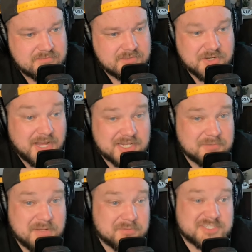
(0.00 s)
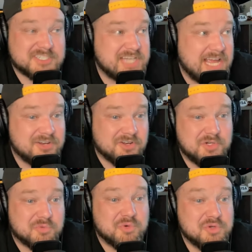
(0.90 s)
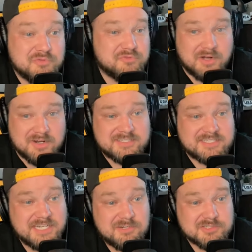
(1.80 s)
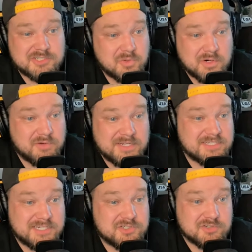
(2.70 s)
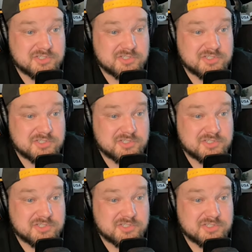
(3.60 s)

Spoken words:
You're not going to be able to stand on your roof on a single-story residential